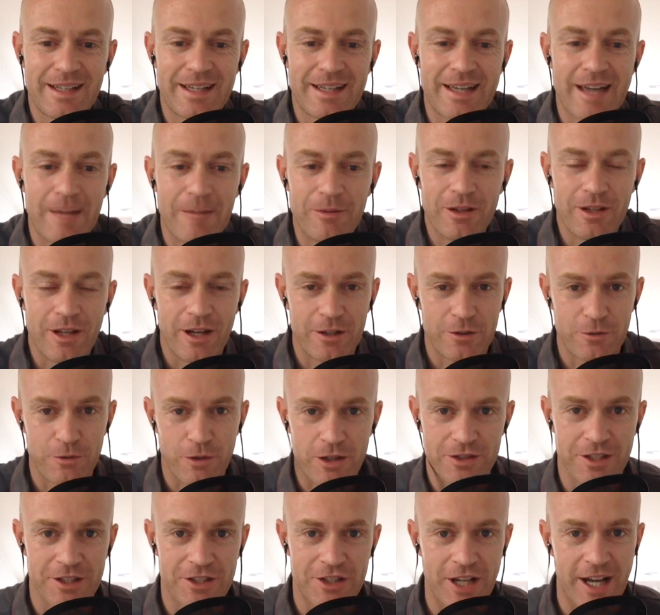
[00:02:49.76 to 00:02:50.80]
A couple of those
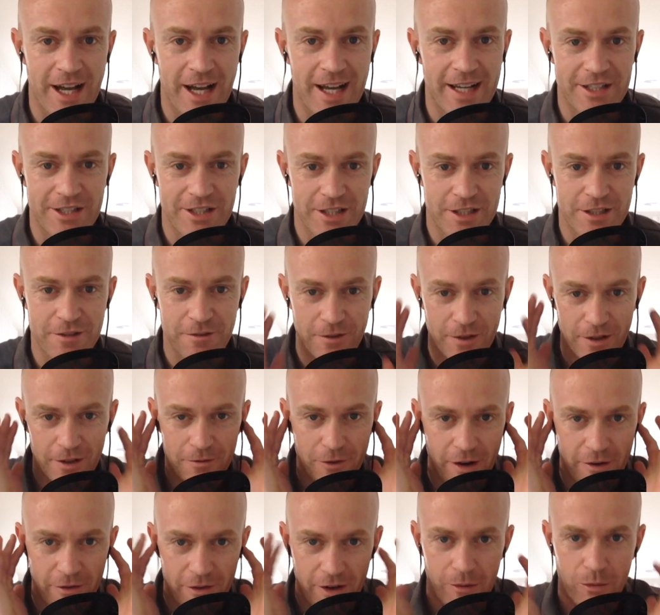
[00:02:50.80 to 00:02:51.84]
roster changes for
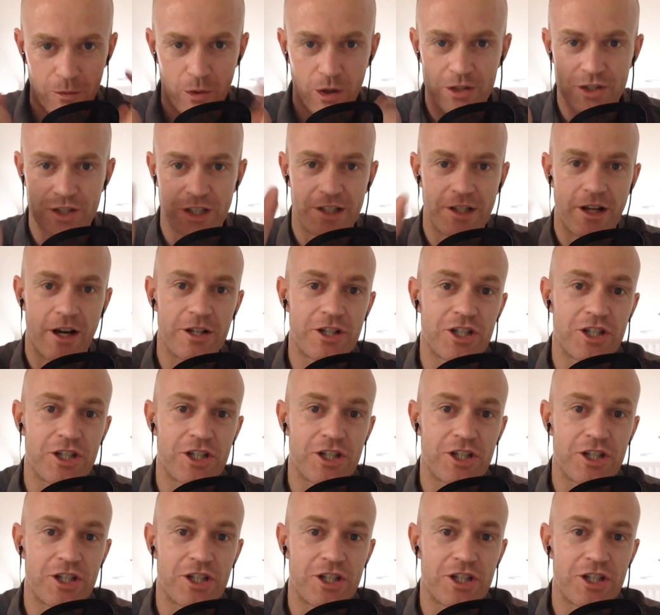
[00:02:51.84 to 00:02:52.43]
everyone watching.